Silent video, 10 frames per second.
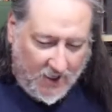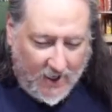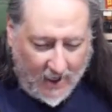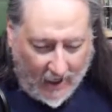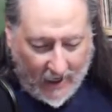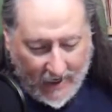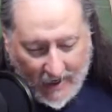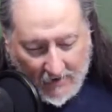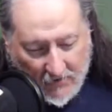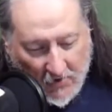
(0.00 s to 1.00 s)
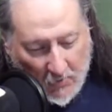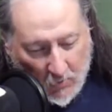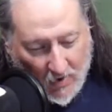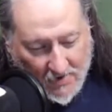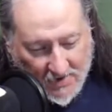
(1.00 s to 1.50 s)
I have the
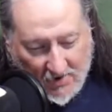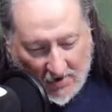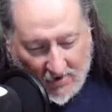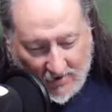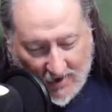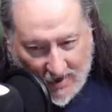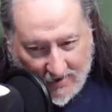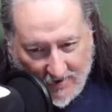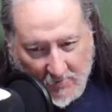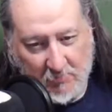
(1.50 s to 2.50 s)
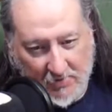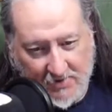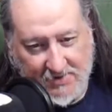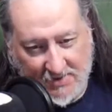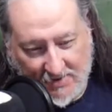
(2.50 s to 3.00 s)
worst car luck,
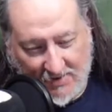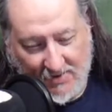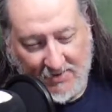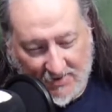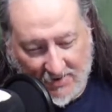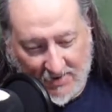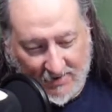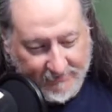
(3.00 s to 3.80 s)
Berserker.